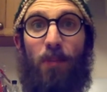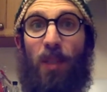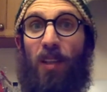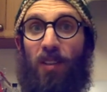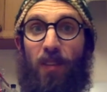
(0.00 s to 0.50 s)

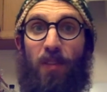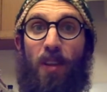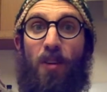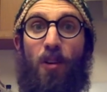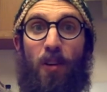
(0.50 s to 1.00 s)
because of
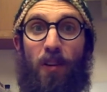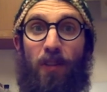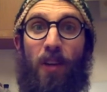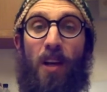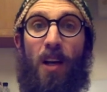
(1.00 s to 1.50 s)
the nerve
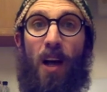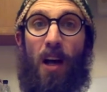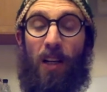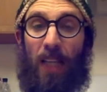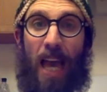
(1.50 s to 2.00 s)

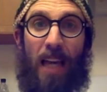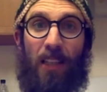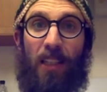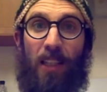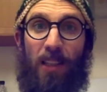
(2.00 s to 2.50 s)

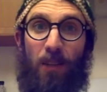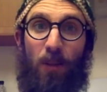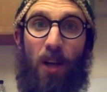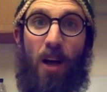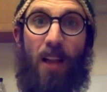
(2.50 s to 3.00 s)
ganglia that
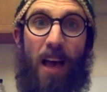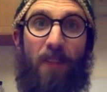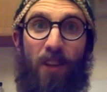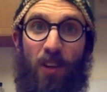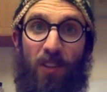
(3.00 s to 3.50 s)
we all
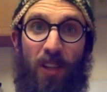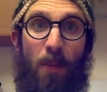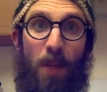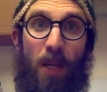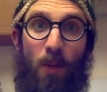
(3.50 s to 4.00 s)
have in our
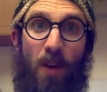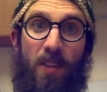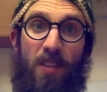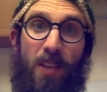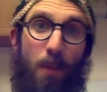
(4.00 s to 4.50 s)
stomach, why
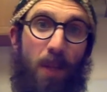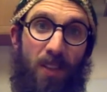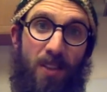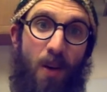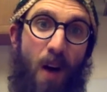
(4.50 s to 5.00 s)
the stomach
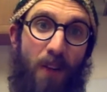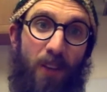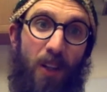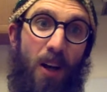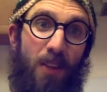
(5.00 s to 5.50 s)
is so
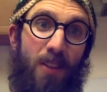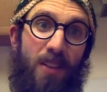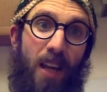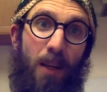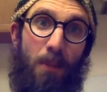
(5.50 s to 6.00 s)
often called the
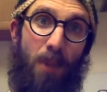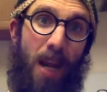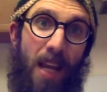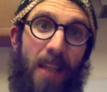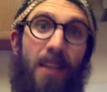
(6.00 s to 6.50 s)
second
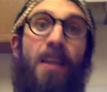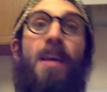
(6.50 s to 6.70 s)
brain,